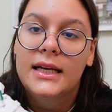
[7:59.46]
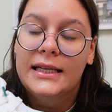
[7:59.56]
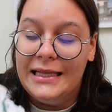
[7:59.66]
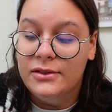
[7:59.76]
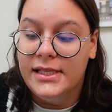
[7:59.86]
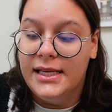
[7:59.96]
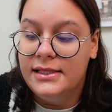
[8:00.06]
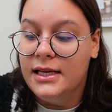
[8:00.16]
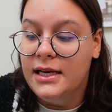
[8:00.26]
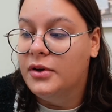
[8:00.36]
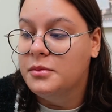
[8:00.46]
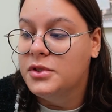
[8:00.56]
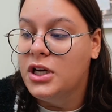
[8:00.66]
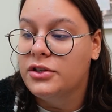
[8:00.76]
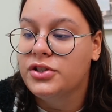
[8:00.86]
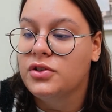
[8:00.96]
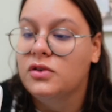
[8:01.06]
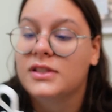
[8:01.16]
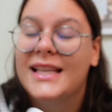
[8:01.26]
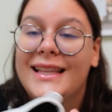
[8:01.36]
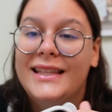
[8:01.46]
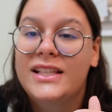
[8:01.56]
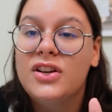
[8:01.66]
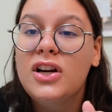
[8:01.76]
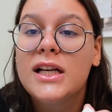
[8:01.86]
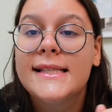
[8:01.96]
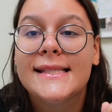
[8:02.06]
Cloud sets from Dr. Scholl's. These are